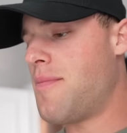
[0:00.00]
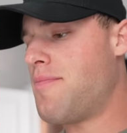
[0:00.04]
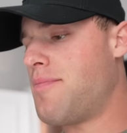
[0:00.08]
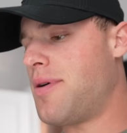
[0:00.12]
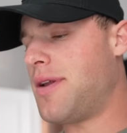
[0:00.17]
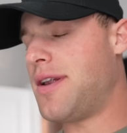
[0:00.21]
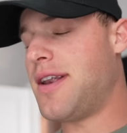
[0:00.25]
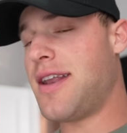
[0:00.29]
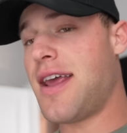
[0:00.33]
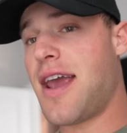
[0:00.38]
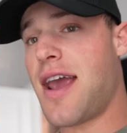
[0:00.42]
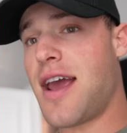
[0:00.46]

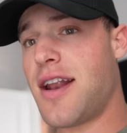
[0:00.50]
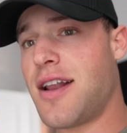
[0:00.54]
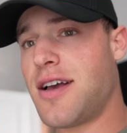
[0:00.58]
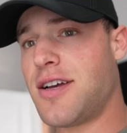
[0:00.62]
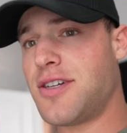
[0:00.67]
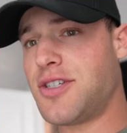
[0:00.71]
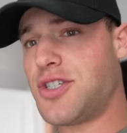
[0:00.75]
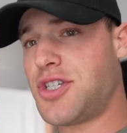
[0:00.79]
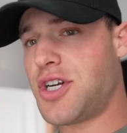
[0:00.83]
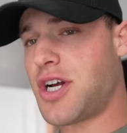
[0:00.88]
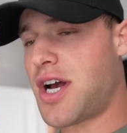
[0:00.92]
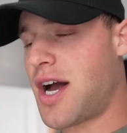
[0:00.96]

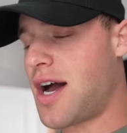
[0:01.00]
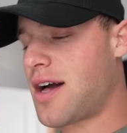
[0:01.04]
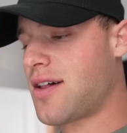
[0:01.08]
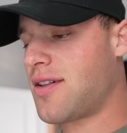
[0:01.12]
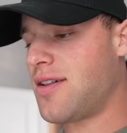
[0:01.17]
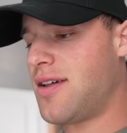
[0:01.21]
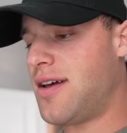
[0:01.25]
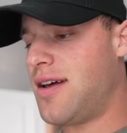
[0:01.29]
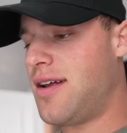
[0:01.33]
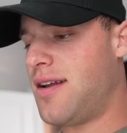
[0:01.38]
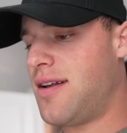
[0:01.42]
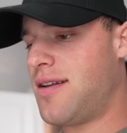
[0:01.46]
banana
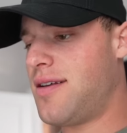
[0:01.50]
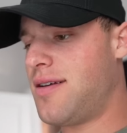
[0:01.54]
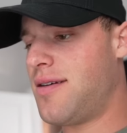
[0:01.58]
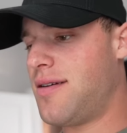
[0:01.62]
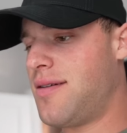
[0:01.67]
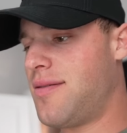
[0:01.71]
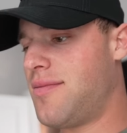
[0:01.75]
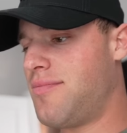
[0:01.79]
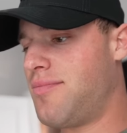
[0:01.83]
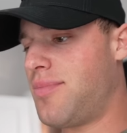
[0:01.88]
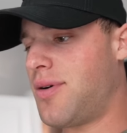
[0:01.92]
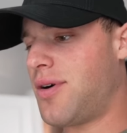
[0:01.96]
chocolate
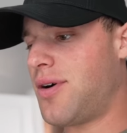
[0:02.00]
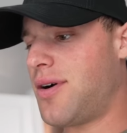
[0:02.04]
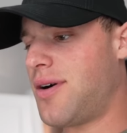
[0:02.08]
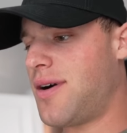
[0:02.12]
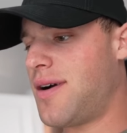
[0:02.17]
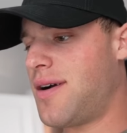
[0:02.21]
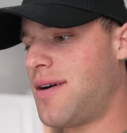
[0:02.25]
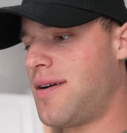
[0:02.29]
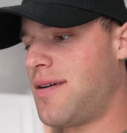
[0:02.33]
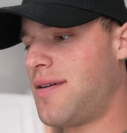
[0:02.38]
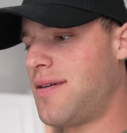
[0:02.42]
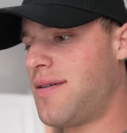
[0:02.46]

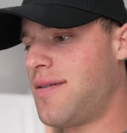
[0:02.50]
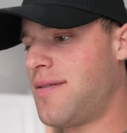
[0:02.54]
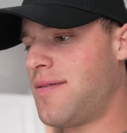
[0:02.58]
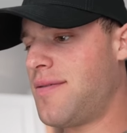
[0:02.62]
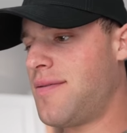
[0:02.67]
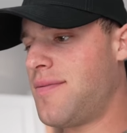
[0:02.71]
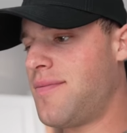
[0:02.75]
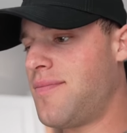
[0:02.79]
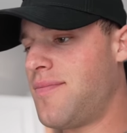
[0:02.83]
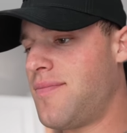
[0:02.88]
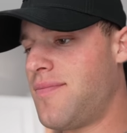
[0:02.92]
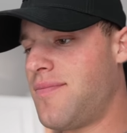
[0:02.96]
bar.
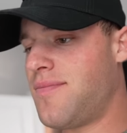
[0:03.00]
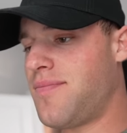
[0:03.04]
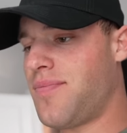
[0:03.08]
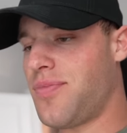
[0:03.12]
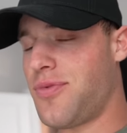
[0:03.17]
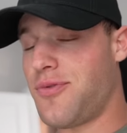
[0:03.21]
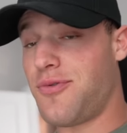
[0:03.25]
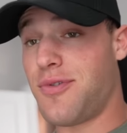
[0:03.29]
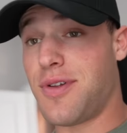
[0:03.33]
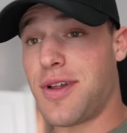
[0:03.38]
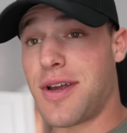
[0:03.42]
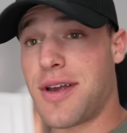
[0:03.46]

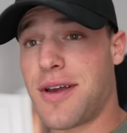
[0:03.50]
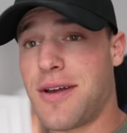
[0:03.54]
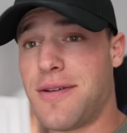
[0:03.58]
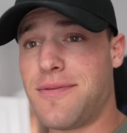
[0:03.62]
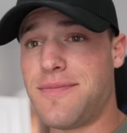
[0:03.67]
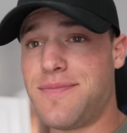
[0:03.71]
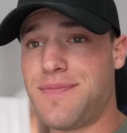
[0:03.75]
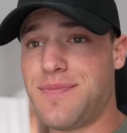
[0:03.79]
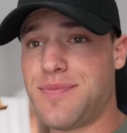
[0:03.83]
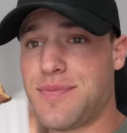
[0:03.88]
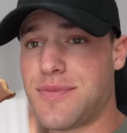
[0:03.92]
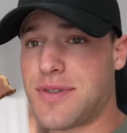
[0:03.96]
Really good.
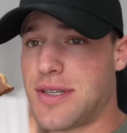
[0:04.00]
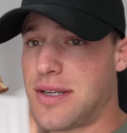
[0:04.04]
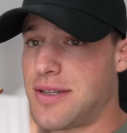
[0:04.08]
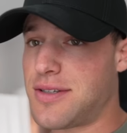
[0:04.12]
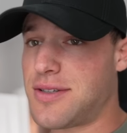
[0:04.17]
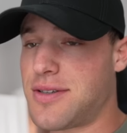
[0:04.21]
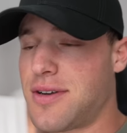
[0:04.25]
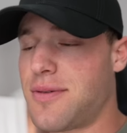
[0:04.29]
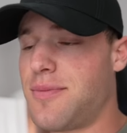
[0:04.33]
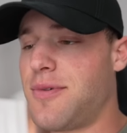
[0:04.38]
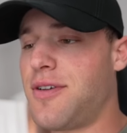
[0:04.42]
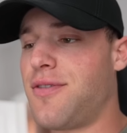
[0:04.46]
So this
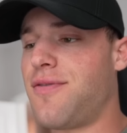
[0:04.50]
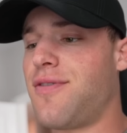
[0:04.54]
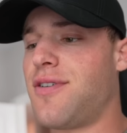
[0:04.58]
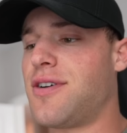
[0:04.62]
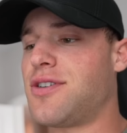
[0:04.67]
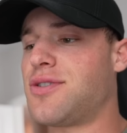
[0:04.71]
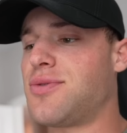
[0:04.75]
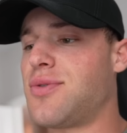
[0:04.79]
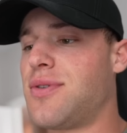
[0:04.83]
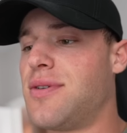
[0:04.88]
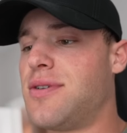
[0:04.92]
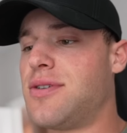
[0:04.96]
is gonna be the
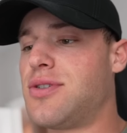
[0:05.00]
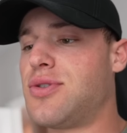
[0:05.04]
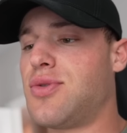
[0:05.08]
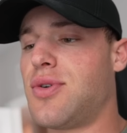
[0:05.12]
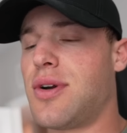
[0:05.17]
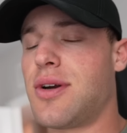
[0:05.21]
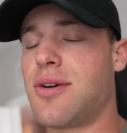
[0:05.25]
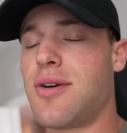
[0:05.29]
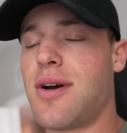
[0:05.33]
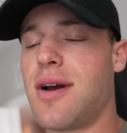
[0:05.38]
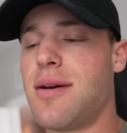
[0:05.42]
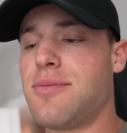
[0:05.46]
first one,
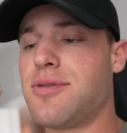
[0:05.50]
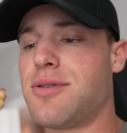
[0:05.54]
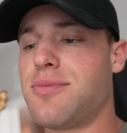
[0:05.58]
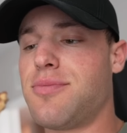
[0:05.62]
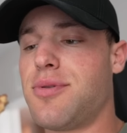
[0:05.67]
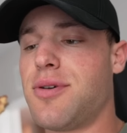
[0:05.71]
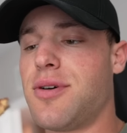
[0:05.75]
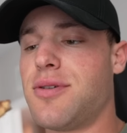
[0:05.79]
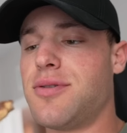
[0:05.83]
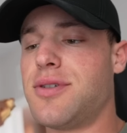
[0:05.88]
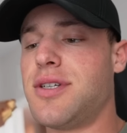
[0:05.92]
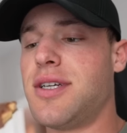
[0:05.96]
20 grams of
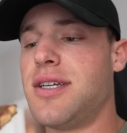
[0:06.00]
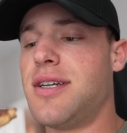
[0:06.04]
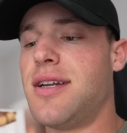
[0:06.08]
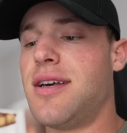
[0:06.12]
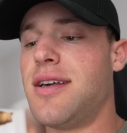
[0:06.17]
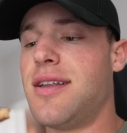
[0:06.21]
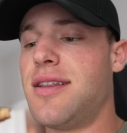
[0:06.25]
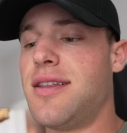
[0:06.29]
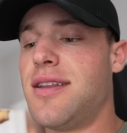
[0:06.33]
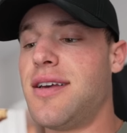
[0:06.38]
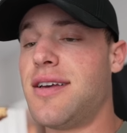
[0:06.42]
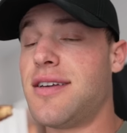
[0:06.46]
protein
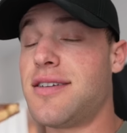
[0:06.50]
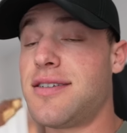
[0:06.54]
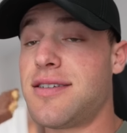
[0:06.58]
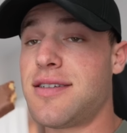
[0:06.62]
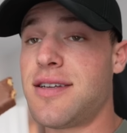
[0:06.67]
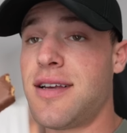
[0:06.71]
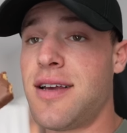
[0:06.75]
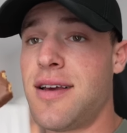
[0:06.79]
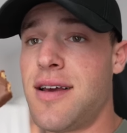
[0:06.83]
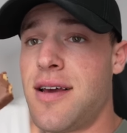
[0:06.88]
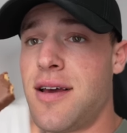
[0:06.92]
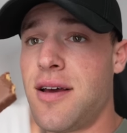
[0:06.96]
in this,
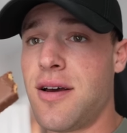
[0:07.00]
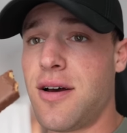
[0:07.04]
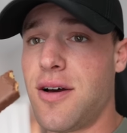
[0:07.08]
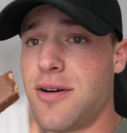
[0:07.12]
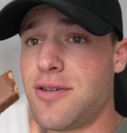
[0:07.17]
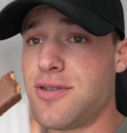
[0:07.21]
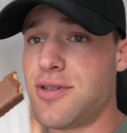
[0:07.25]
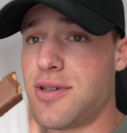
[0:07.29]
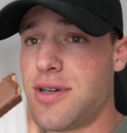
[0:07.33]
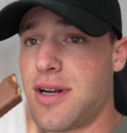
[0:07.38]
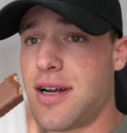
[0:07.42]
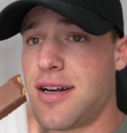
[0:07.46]

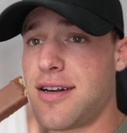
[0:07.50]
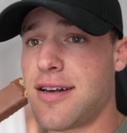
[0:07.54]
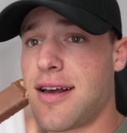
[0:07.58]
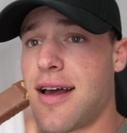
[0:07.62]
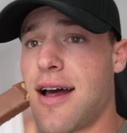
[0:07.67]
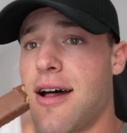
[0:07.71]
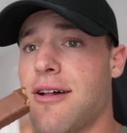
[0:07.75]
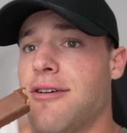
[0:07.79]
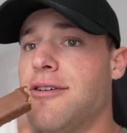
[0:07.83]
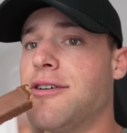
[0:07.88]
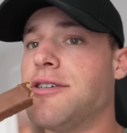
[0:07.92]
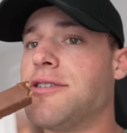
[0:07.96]
190
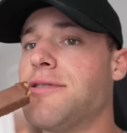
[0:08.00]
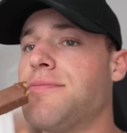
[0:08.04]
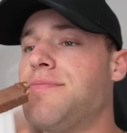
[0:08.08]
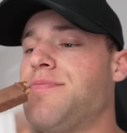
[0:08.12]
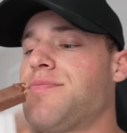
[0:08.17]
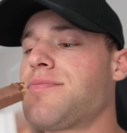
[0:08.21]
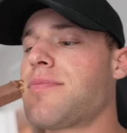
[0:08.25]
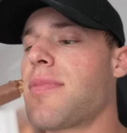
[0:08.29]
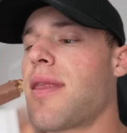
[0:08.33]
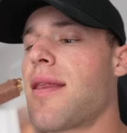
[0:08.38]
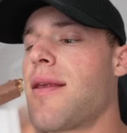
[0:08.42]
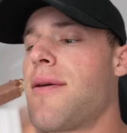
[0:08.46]
calories.
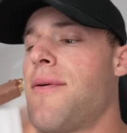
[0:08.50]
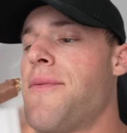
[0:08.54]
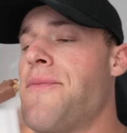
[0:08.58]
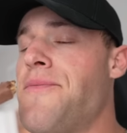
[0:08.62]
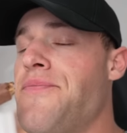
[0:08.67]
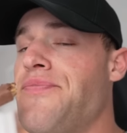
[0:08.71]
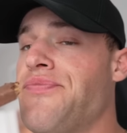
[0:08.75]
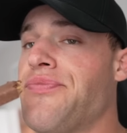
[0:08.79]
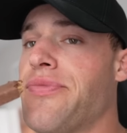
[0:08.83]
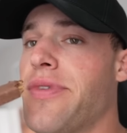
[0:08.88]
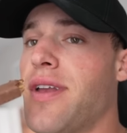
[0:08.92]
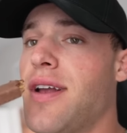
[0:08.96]

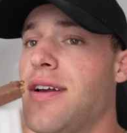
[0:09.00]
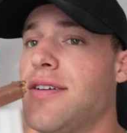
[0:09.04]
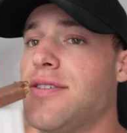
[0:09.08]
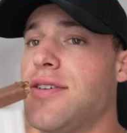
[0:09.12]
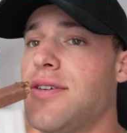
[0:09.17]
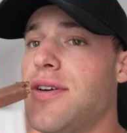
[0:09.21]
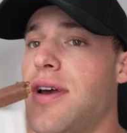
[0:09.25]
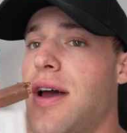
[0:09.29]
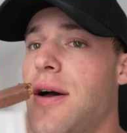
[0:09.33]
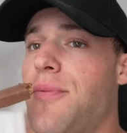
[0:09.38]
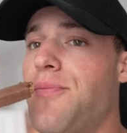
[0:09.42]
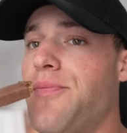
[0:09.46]
So
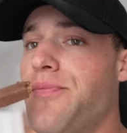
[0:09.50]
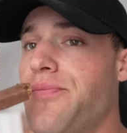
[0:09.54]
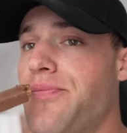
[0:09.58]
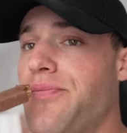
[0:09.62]
yeah.